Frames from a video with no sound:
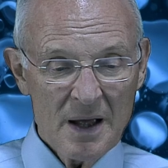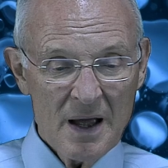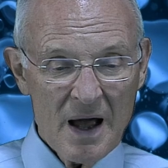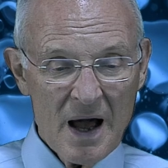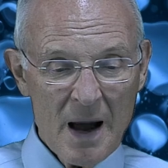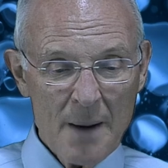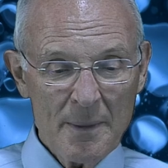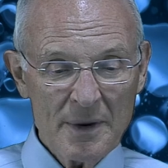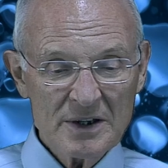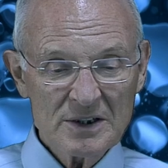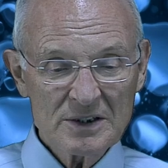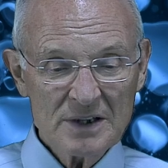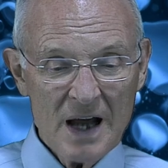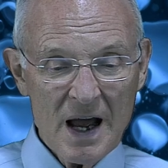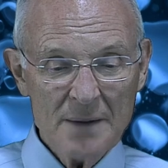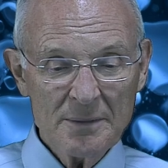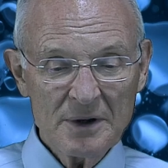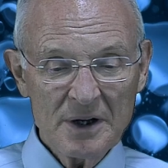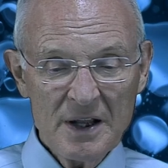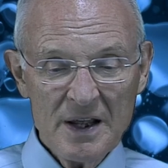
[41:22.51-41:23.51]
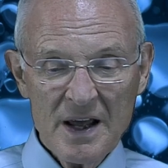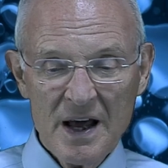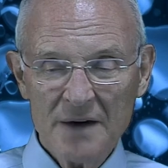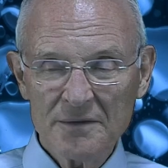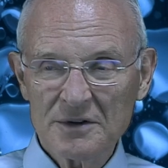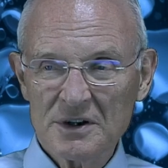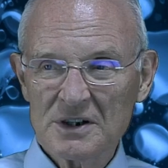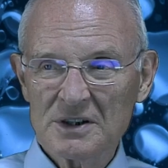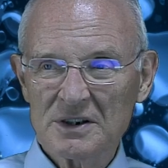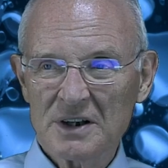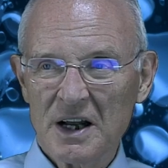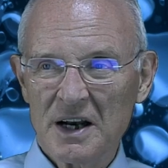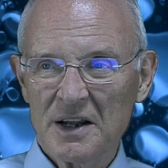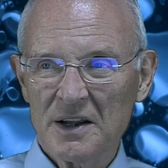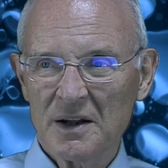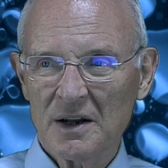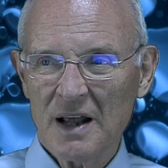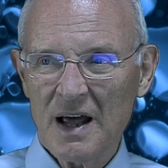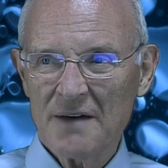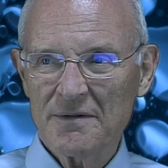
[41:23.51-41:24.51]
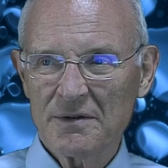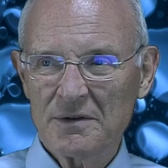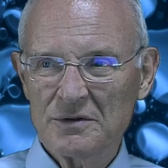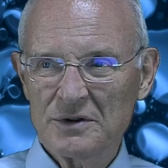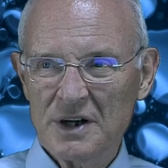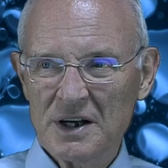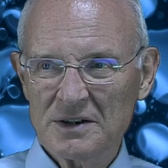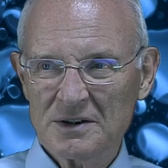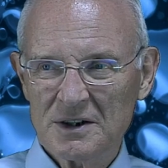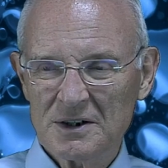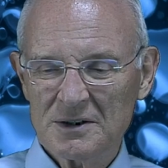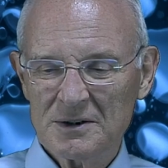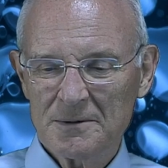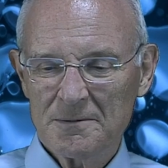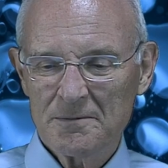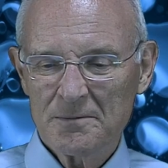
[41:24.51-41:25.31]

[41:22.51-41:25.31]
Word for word: How much time did he have to study the life of Jesus?